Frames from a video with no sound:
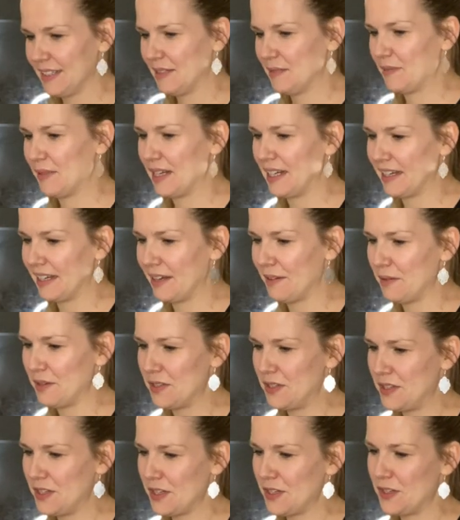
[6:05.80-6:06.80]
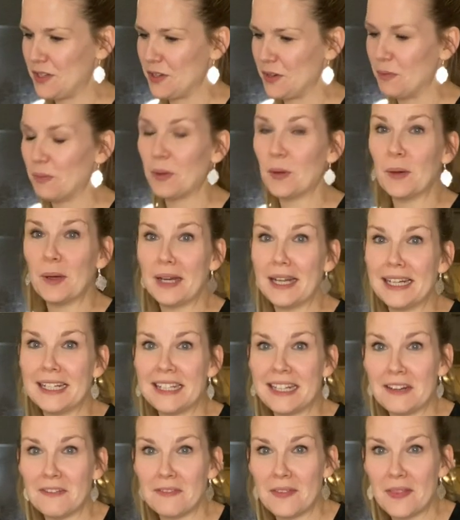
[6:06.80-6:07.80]
but I was just too poorly
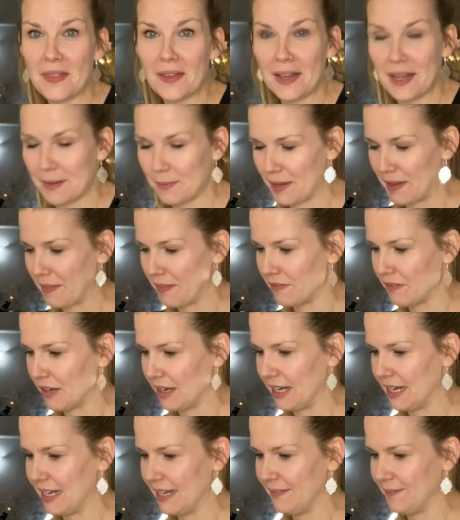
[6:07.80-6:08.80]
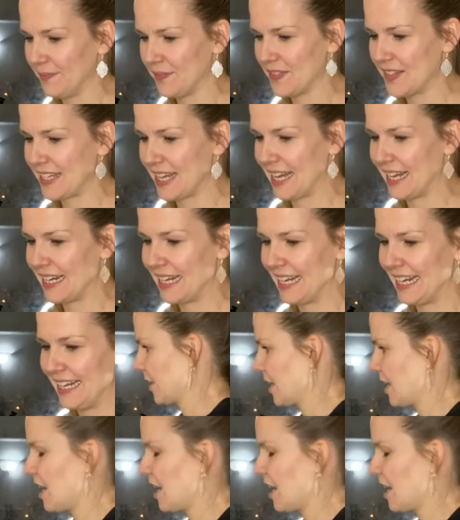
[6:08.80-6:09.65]
to even think about the violin, sadly.